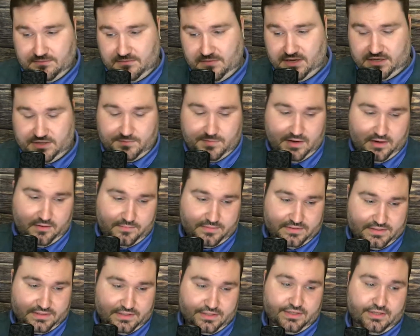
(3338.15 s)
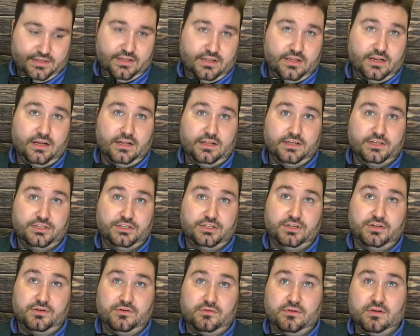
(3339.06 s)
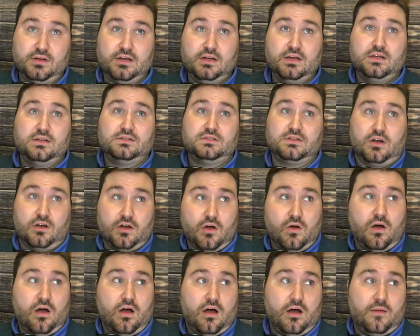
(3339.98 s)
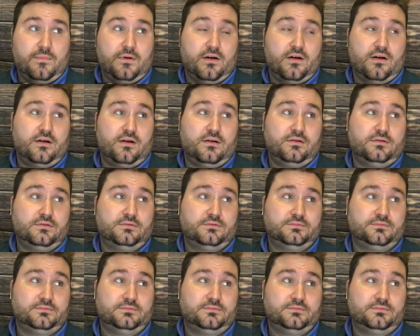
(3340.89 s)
much better position than LSU. So I'll go Auburn,